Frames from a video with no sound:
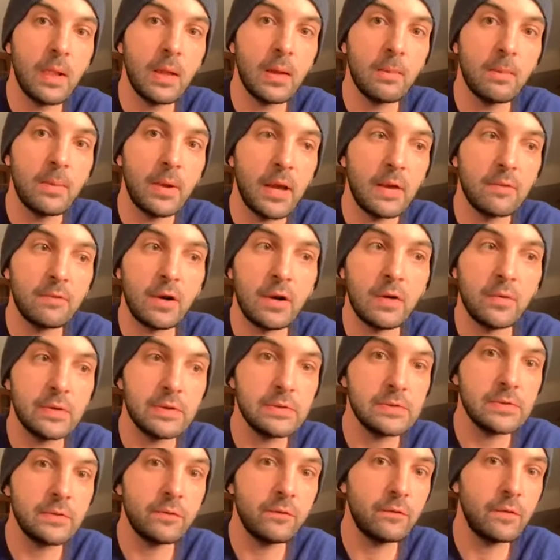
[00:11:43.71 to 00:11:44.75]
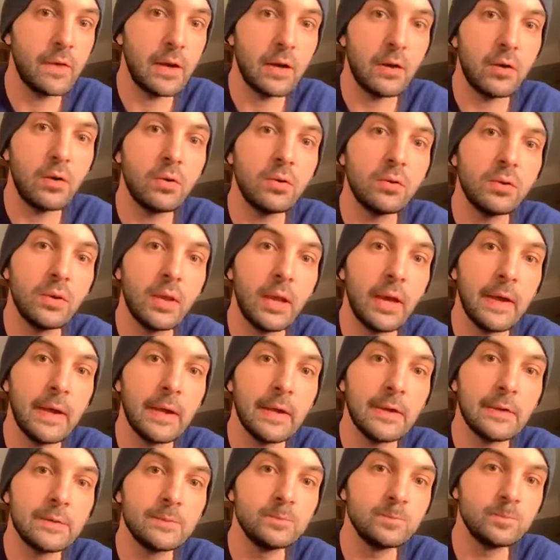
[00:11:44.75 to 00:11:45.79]
But I've always felt like
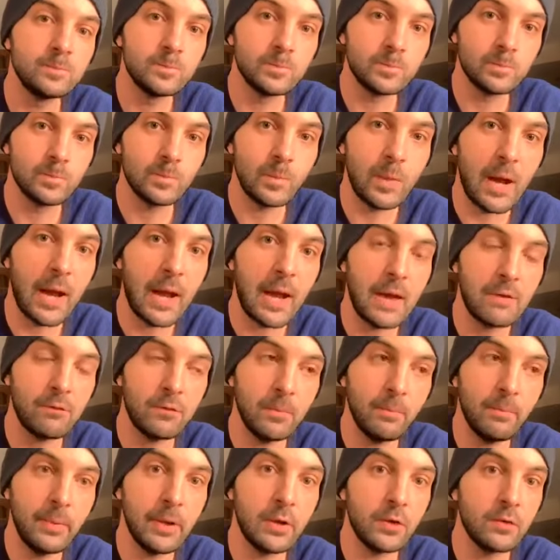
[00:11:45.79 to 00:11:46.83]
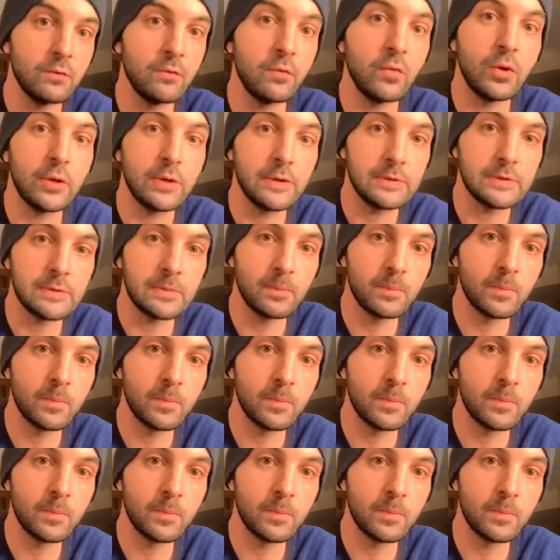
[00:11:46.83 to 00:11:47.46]
I have a bigger voice